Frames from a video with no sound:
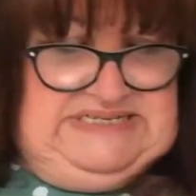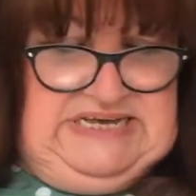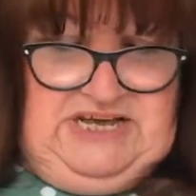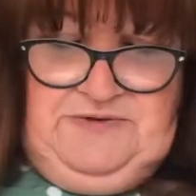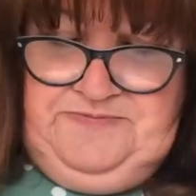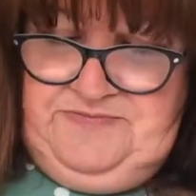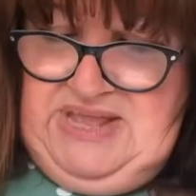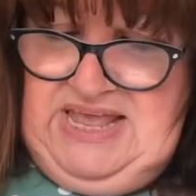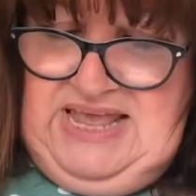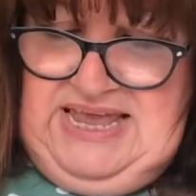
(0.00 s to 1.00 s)
you
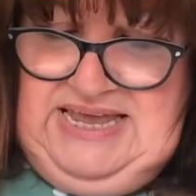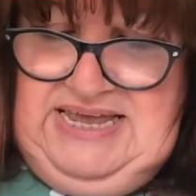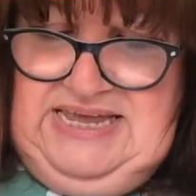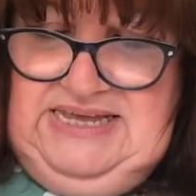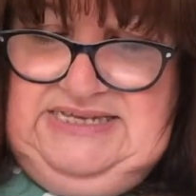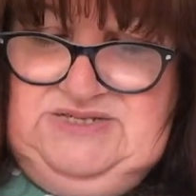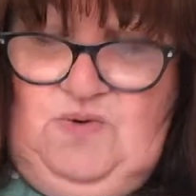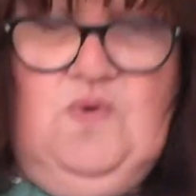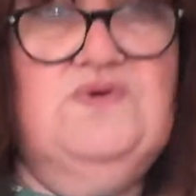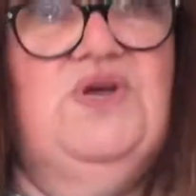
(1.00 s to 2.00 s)
is,
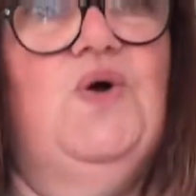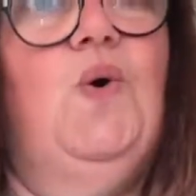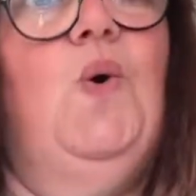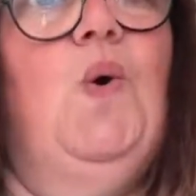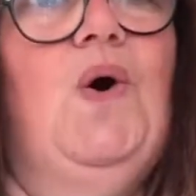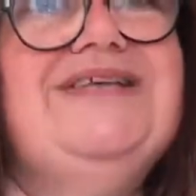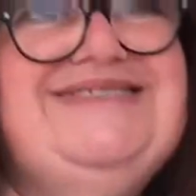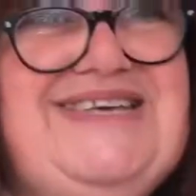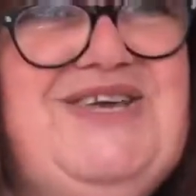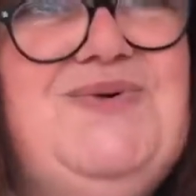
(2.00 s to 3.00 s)
or
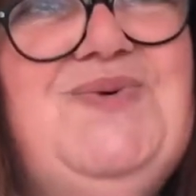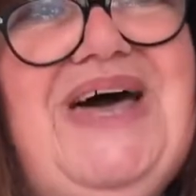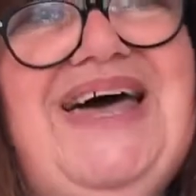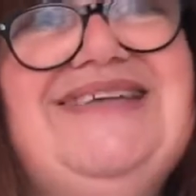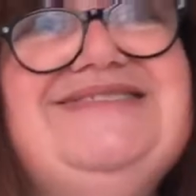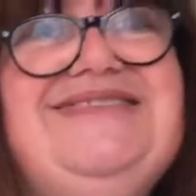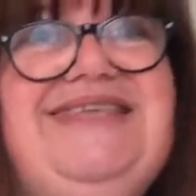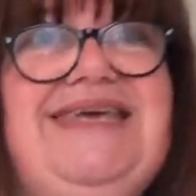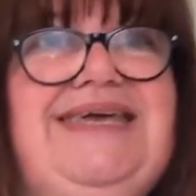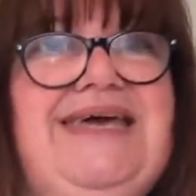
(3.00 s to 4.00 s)
see you at
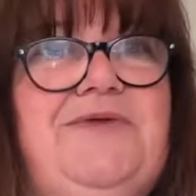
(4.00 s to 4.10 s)
the